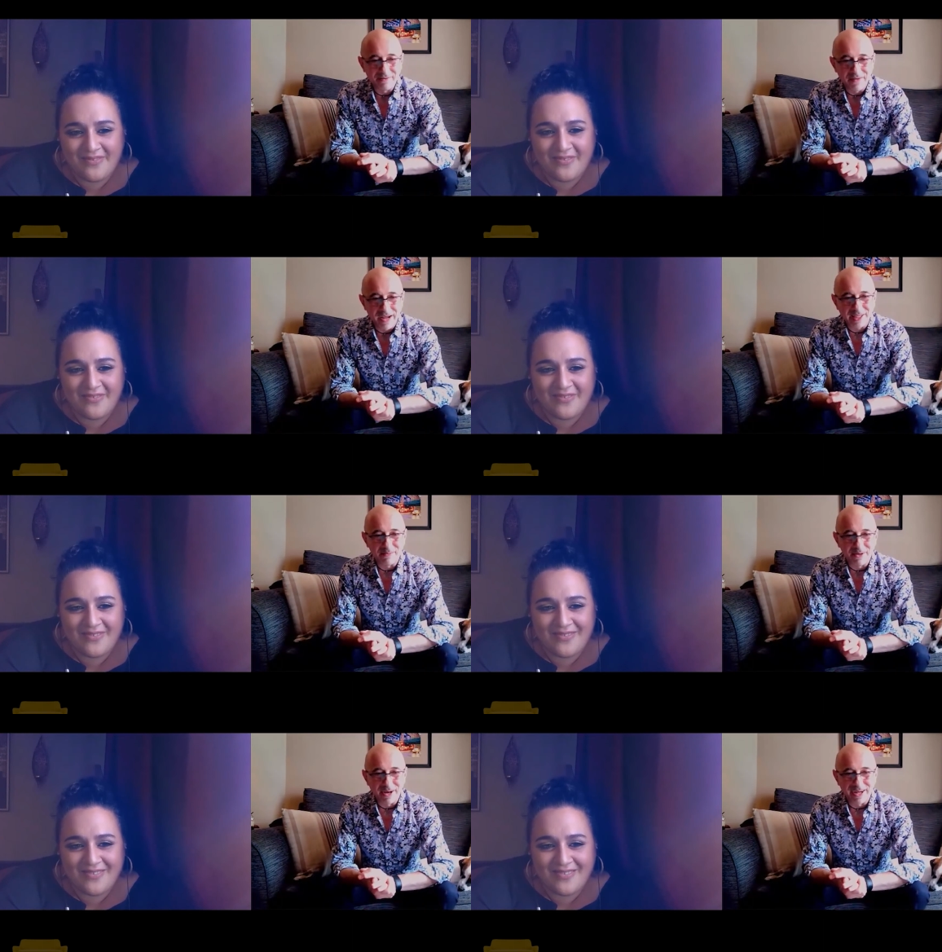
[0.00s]

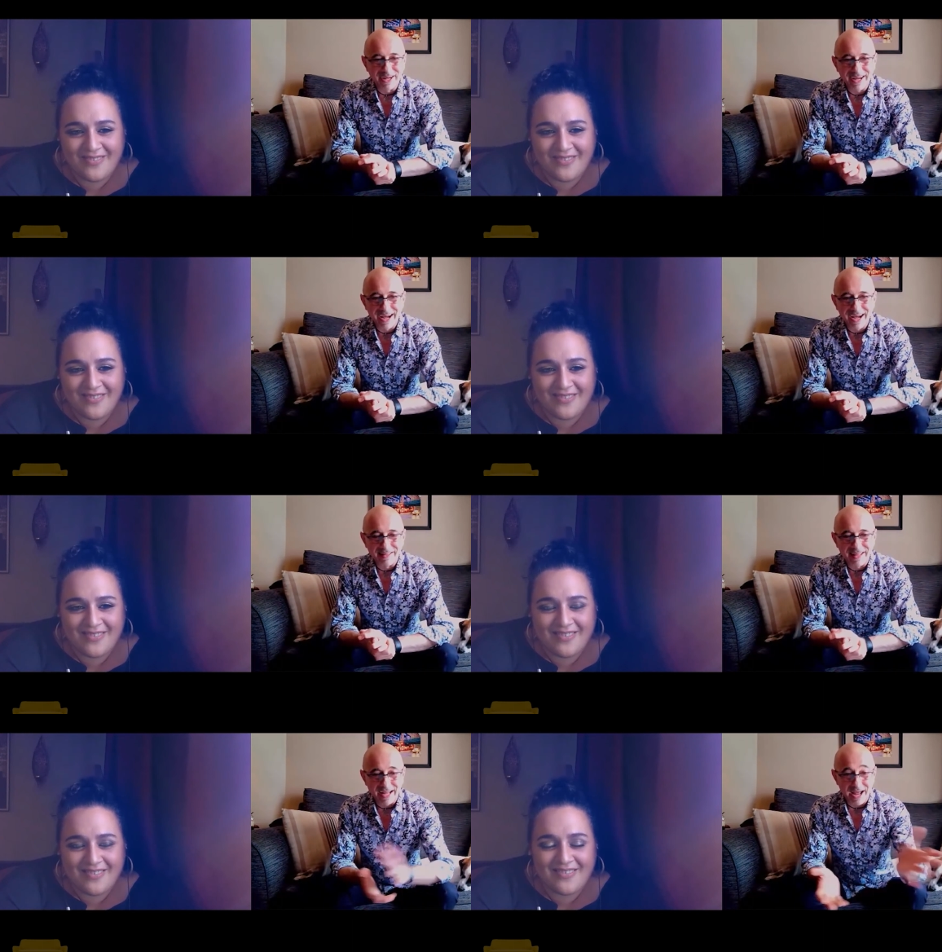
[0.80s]
Speaker 1: Facebook uh,
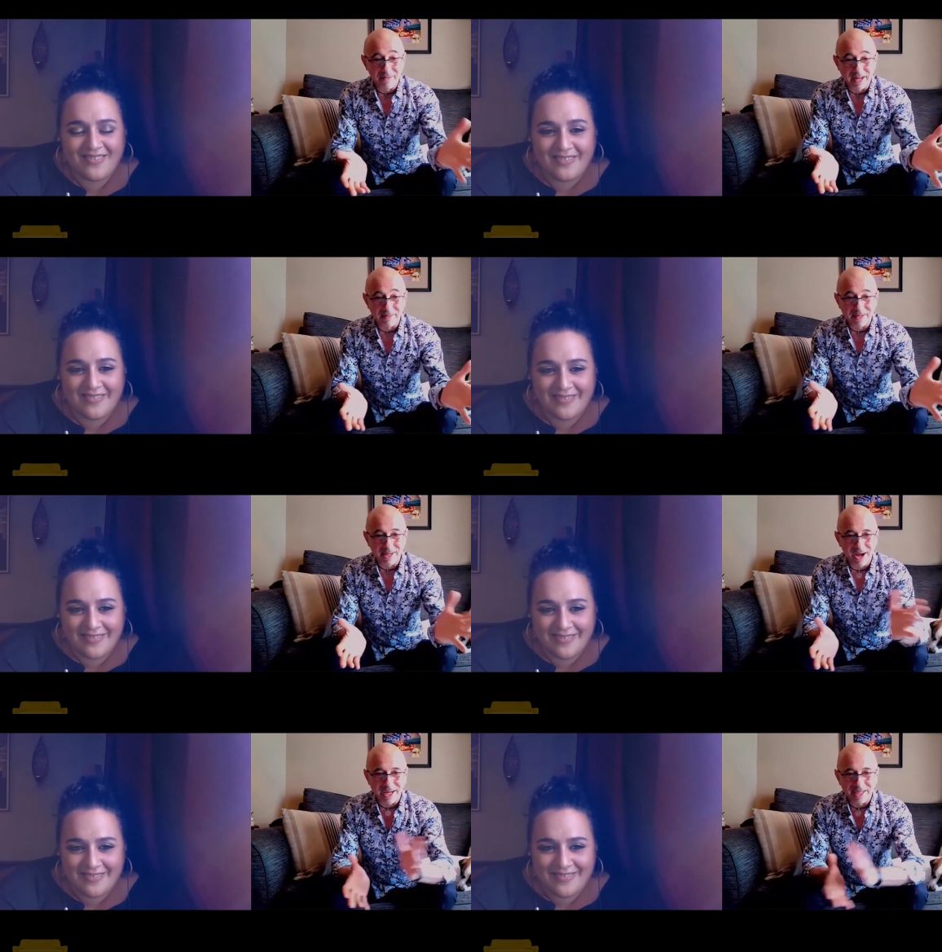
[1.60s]
that I'm going to be
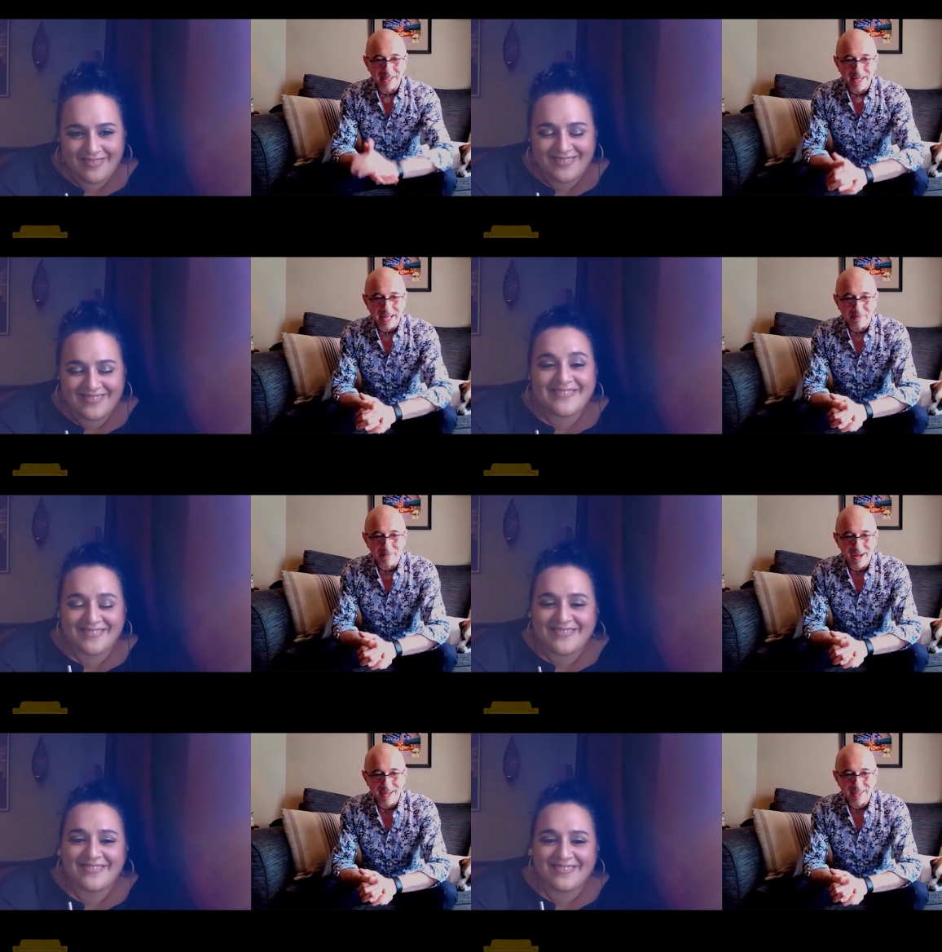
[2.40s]
talking to Nikki
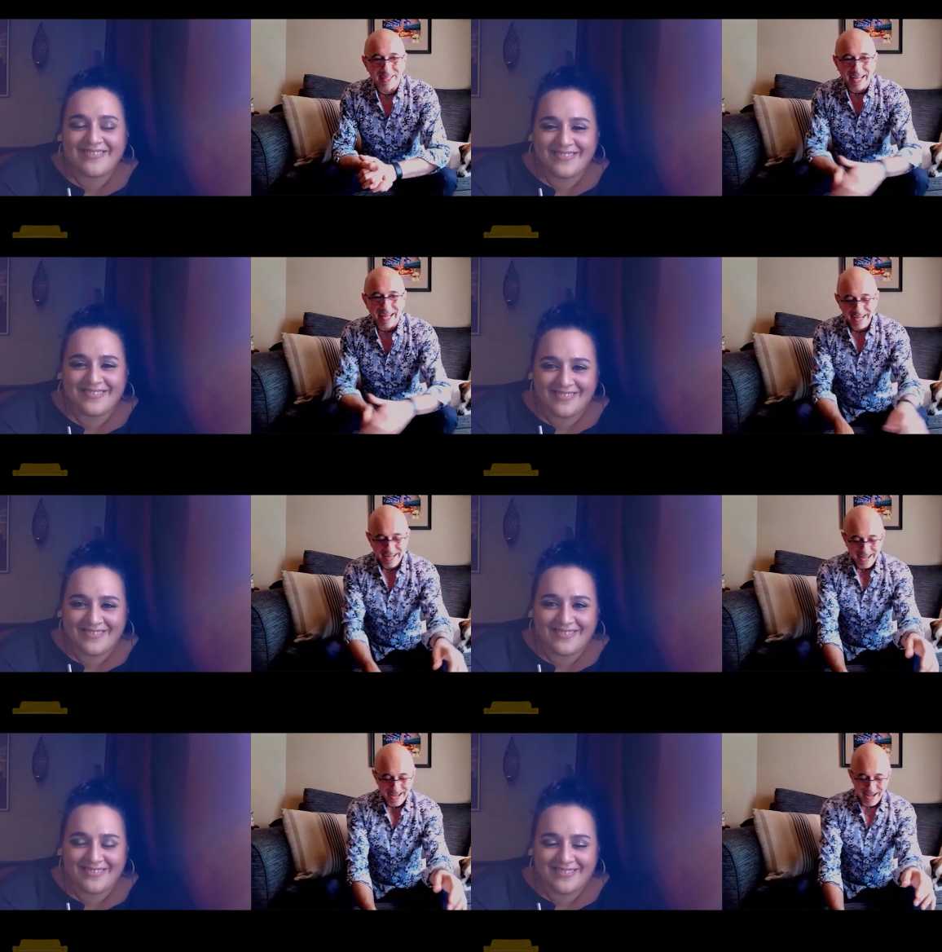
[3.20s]
Blonsky,
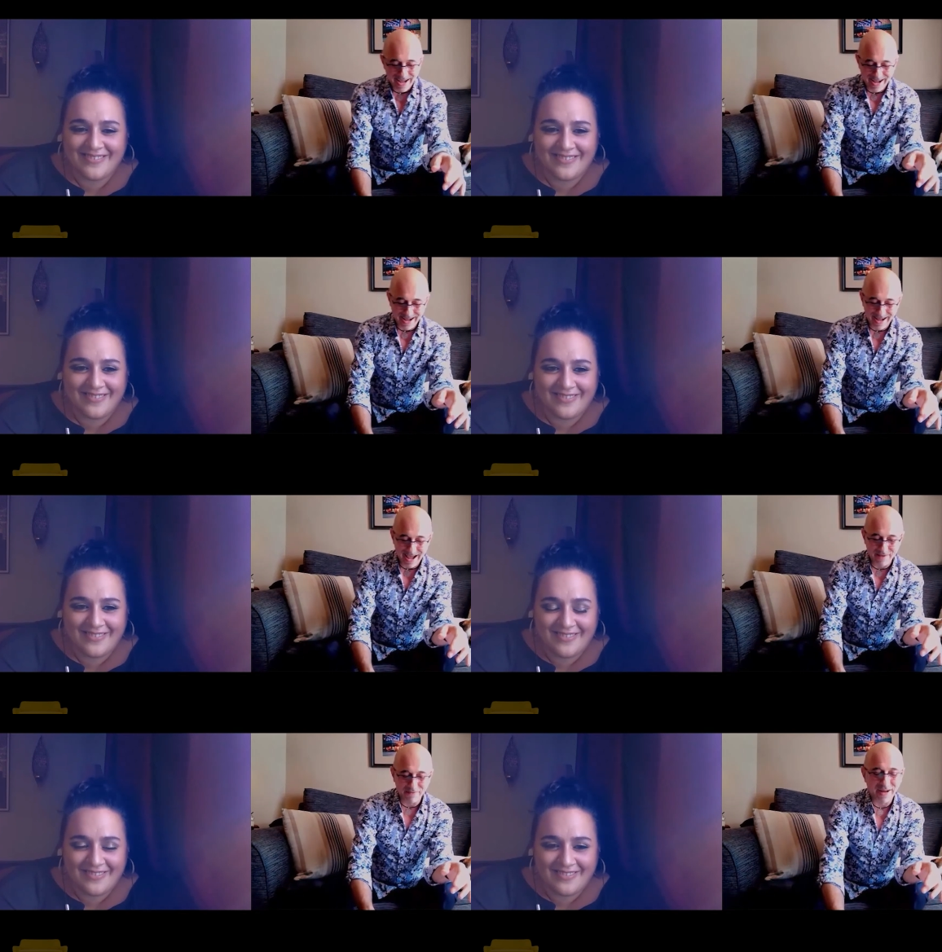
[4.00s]
uh,
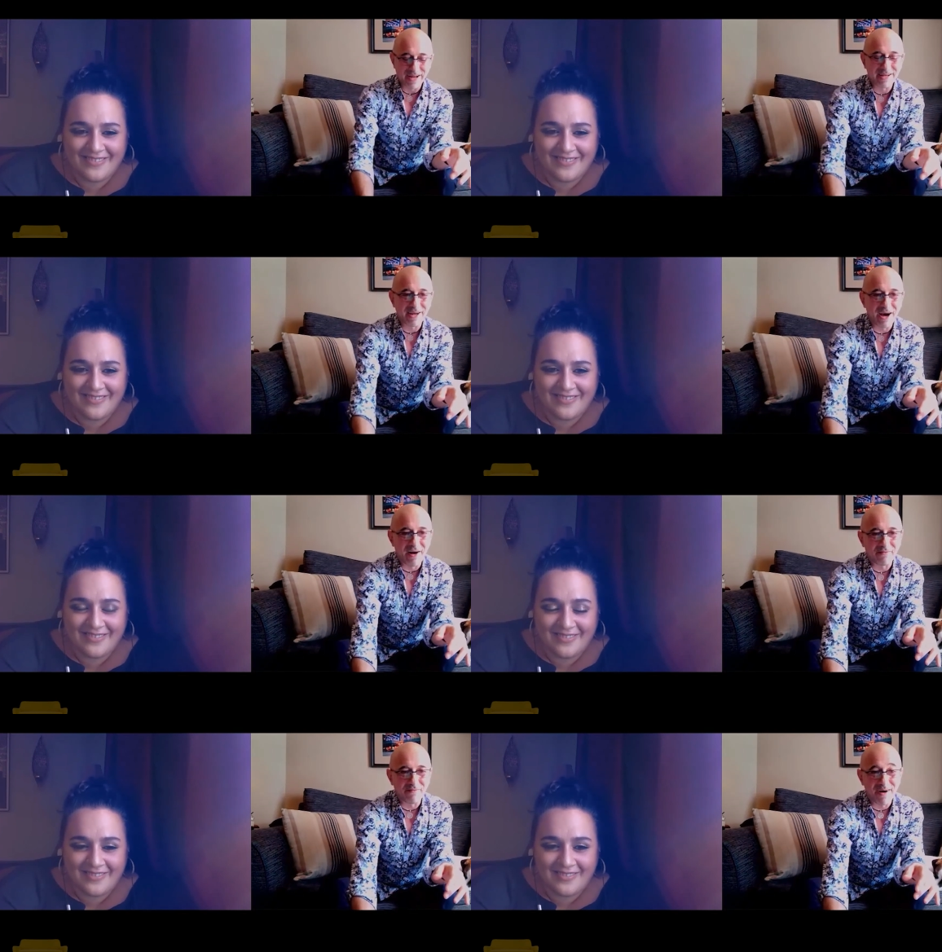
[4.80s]
a friend
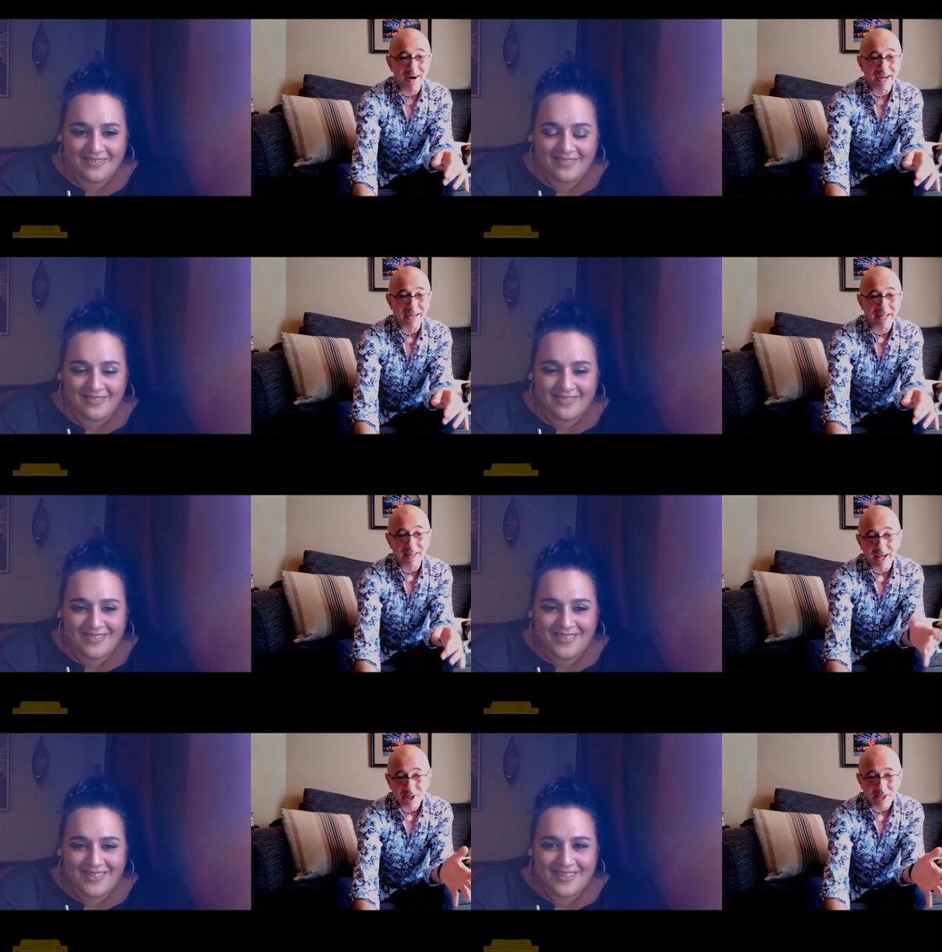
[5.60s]
of mine in the
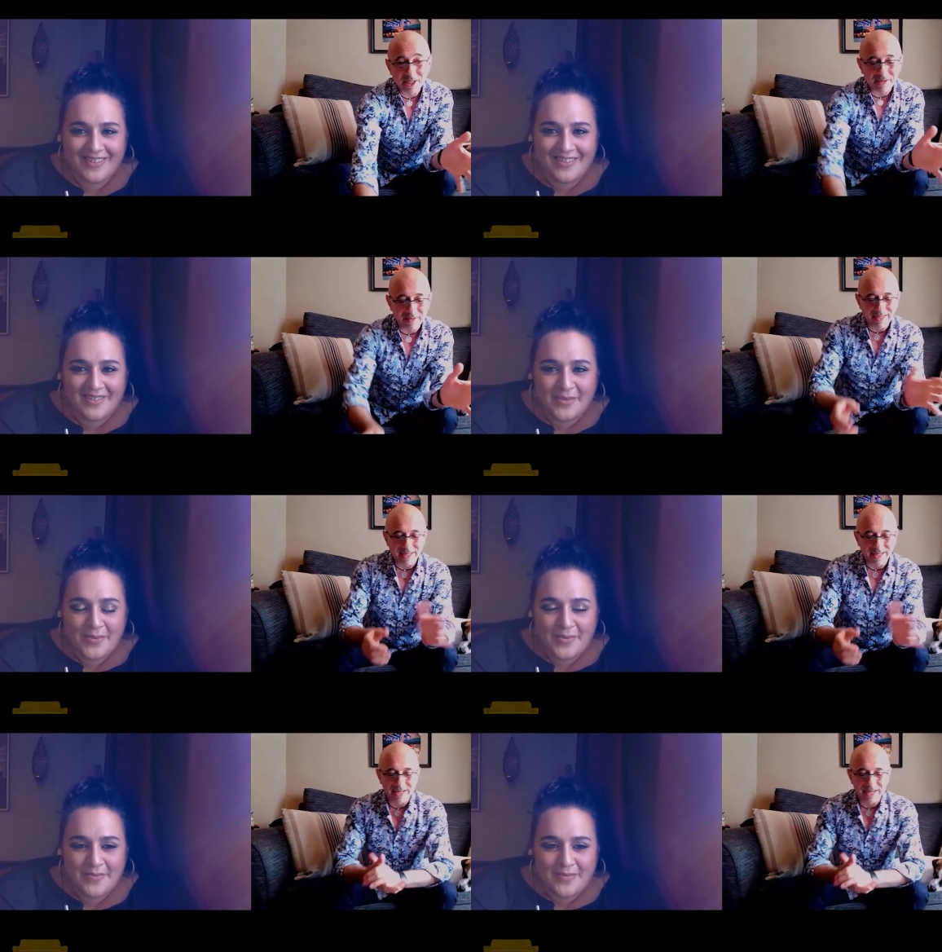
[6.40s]
LGBT
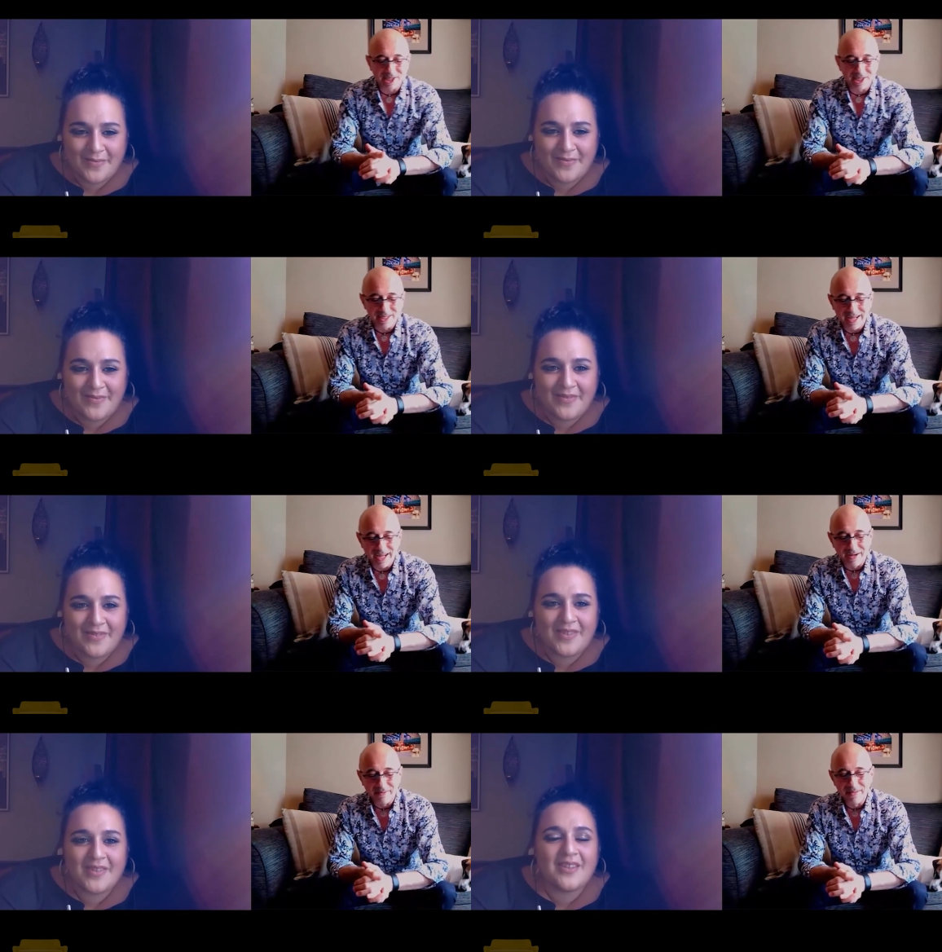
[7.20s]
community connection
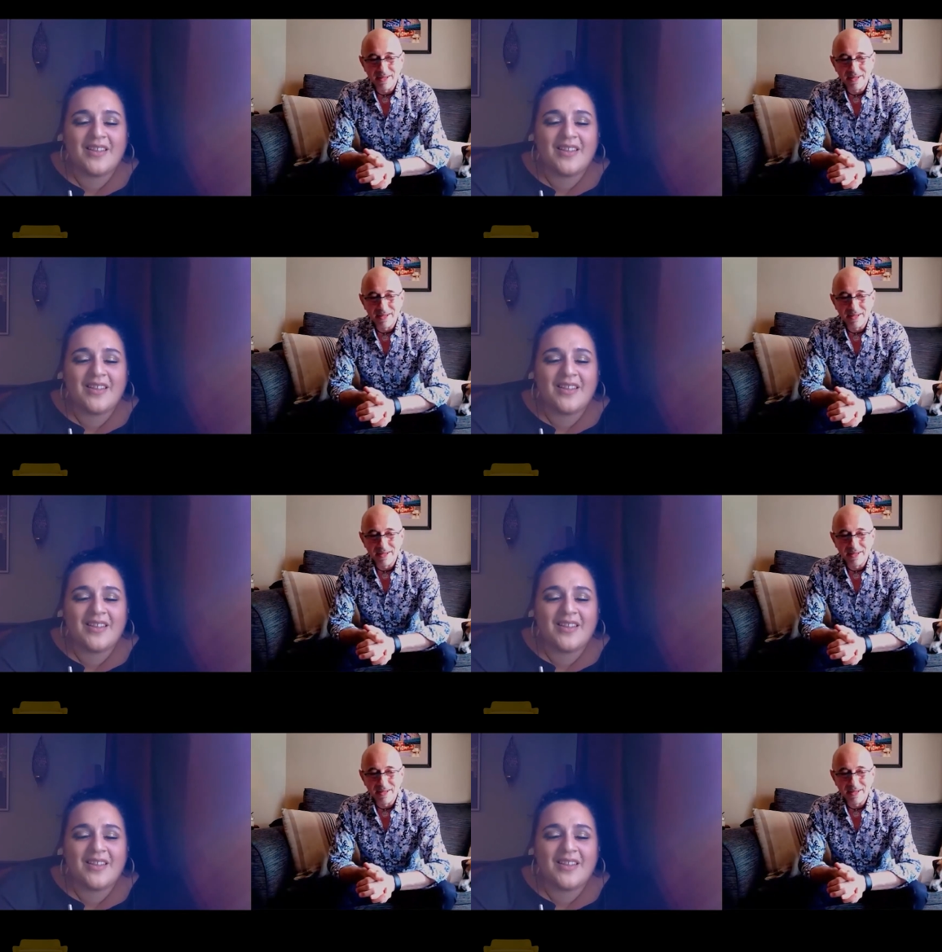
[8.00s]
uh,